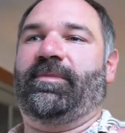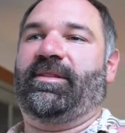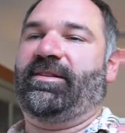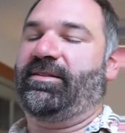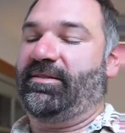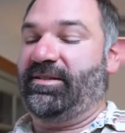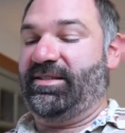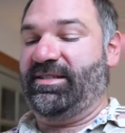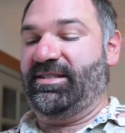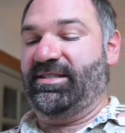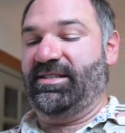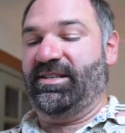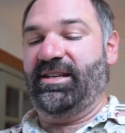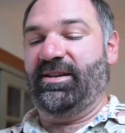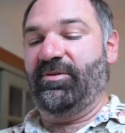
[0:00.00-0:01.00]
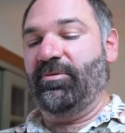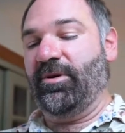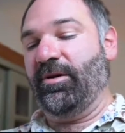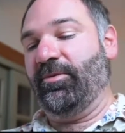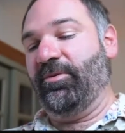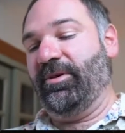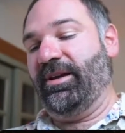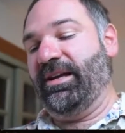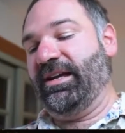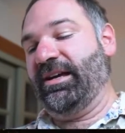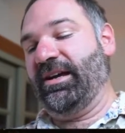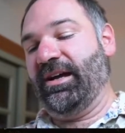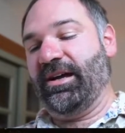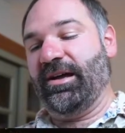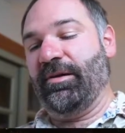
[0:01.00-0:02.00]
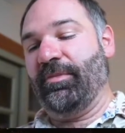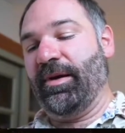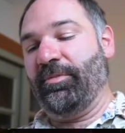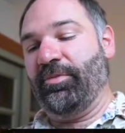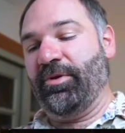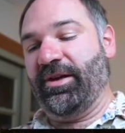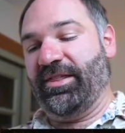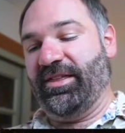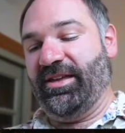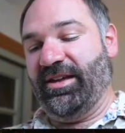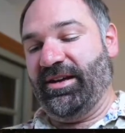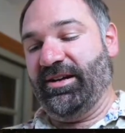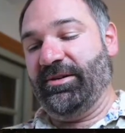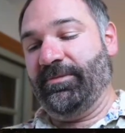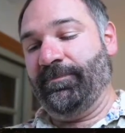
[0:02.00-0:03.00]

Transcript: Let's see what we can come up with here.